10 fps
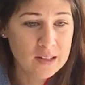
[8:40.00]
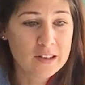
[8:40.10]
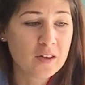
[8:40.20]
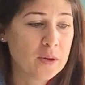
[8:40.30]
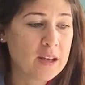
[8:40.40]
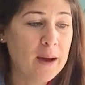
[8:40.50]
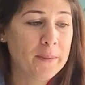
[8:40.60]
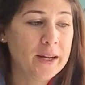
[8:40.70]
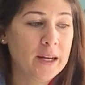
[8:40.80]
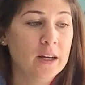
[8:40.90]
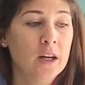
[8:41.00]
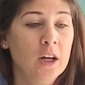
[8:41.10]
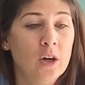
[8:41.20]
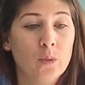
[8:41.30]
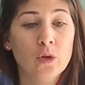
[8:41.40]
this is what's happening.
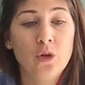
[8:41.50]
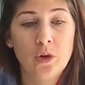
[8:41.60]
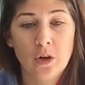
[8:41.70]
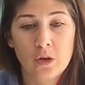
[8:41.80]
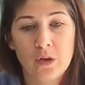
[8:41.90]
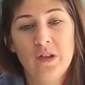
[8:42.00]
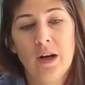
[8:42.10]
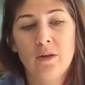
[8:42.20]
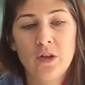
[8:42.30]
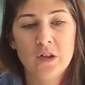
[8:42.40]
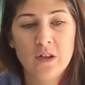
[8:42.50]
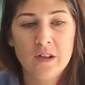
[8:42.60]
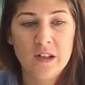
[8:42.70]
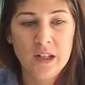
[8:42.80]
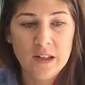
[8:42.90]
We'll do an ultrasound just
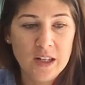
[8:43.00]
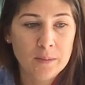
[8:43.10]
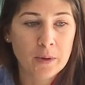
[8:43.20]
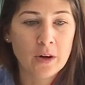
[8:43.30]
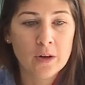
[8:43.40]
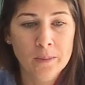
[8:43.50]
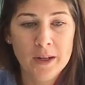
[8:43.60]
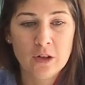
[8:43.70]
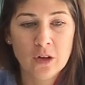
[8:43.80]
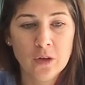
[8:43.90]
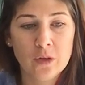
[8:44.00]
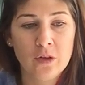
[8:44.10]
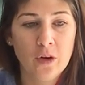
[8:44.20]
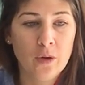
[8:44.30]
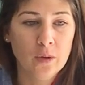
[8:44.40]
to see deeper, to make sure
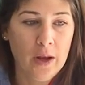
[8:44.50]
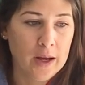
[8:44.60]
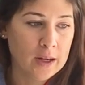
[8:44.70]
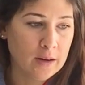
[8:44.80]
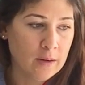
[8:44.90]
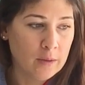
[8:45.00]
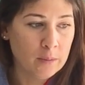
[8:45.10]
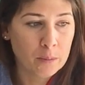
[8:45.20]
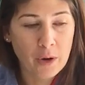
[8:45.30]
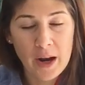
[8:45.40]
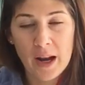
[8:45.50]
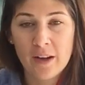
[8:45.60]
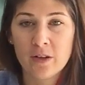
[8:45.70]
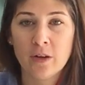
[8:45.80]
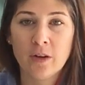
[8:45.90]
there's no like
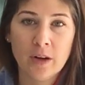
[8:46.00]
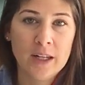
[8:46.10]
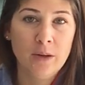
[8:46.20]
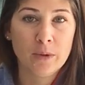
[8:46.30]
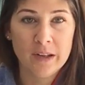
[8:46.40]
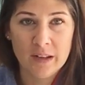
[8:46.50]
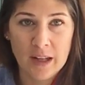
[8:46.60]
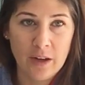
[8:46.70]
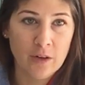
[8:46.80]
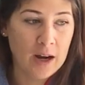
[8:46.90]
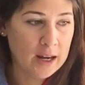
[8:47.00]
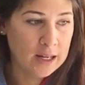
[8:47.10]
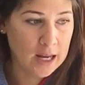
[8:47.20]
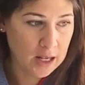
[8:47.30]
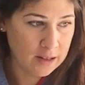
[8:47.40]
breaks or any reason that you're
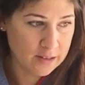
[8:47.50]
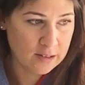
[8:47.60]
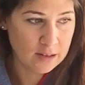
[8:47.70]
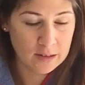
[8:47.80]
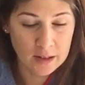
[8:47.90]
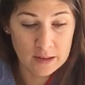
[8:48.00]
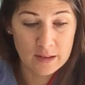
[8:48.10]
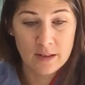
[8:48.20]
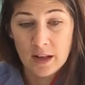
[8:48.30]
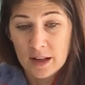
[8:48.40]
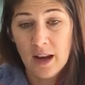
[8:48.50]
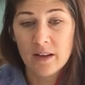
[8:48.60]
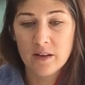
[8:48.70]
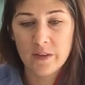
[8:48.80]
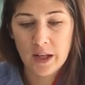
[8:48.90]
getting this
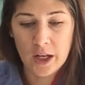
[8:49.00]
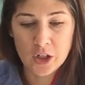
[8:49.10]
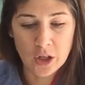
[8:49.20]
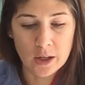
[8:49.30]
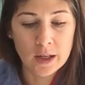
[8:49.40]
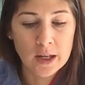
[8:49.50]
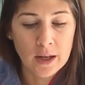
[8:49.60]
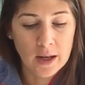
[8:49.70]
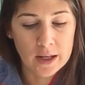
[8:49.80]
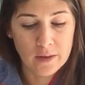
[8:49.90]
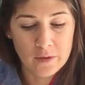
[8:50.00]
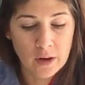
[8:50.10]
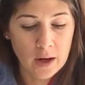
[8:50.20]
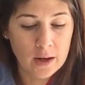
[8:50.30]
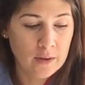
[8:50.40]
calcification. And if
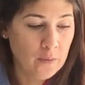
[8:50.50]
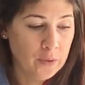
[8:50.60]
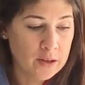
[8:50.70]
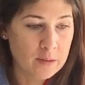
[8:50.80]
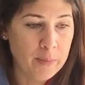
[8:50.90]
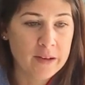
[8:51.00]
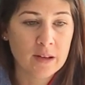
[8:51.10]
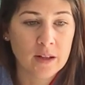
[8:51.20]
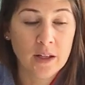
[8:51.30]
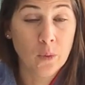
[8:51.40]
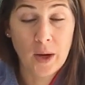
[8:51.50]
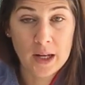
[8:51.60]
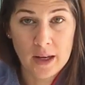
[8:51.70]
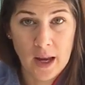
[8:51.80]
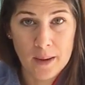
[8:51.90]
not, it's basically a
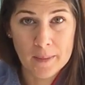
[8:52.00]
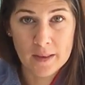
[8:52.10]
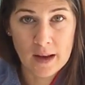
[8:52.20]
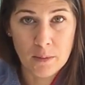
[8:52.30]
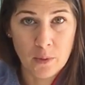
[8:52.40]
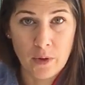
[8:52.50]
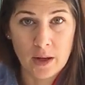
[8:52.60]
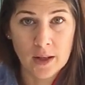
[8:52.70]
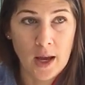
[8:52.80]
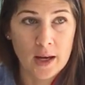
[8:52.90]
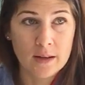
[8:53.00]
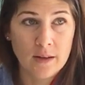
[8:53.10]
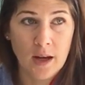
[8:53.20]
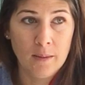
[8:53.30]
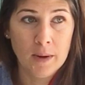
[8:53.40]
waiting game at that point. Like,
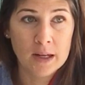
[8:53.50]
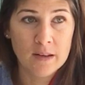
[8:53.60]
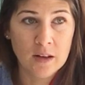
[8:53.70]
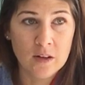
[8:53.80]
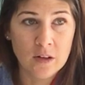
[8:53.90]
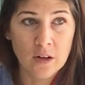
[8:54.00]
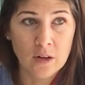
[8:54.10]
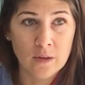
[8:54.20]
take medicine to